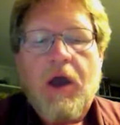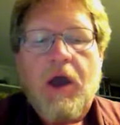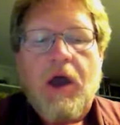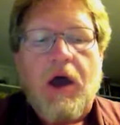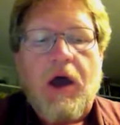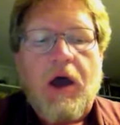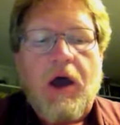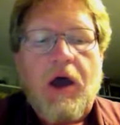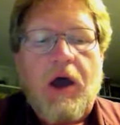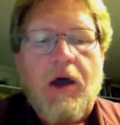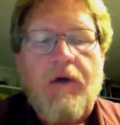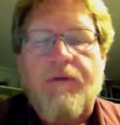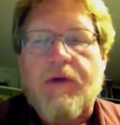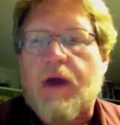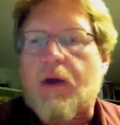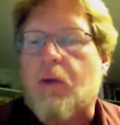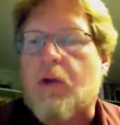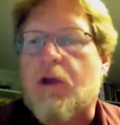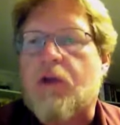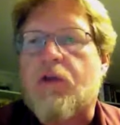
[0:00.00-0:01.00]

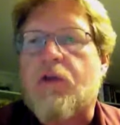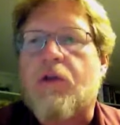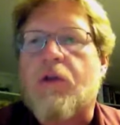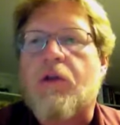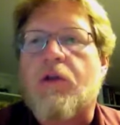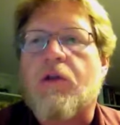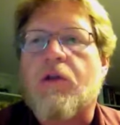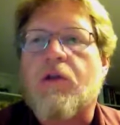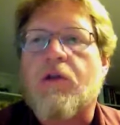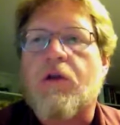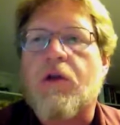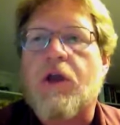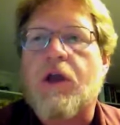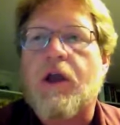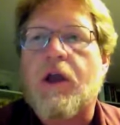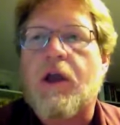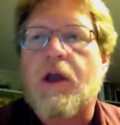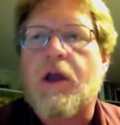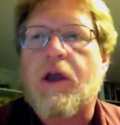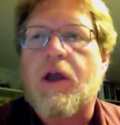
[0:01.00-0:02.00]
evaluate student
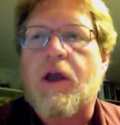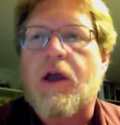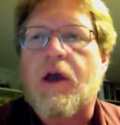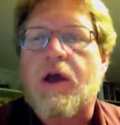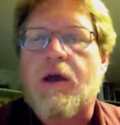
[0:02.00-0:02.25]
learning,